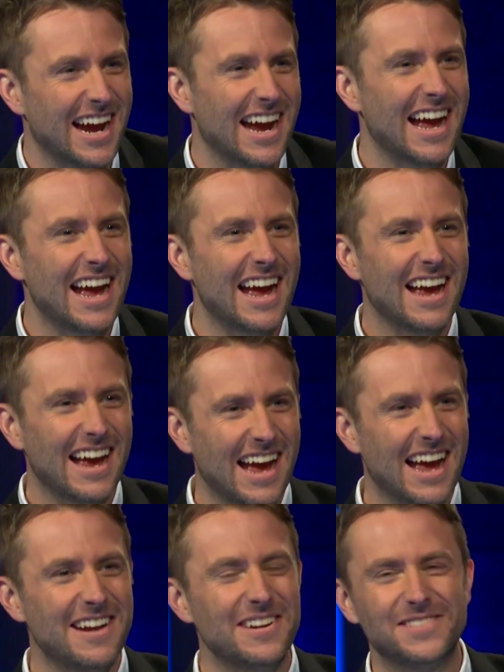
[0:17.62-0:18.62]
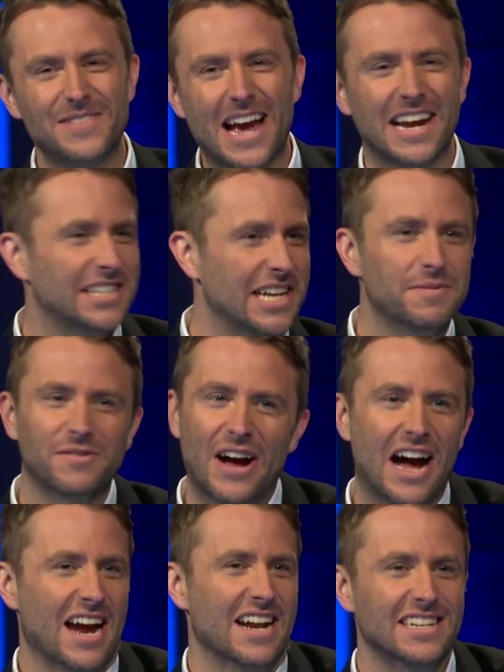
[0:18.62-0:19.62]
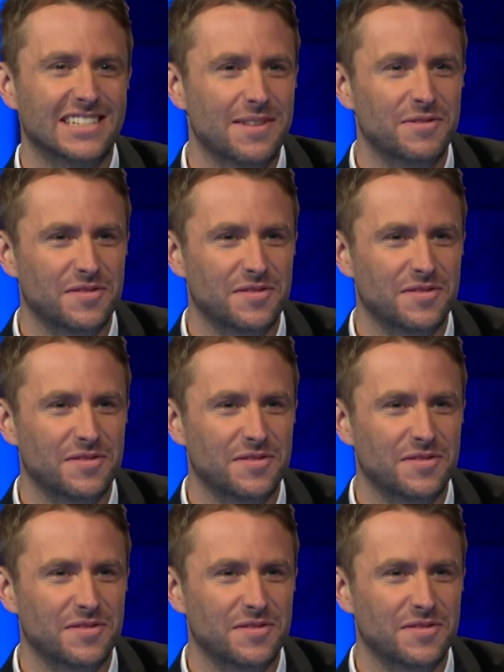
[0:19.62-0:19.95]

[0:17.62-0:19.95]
And we're back no problem. He seems fine. He seems yeah?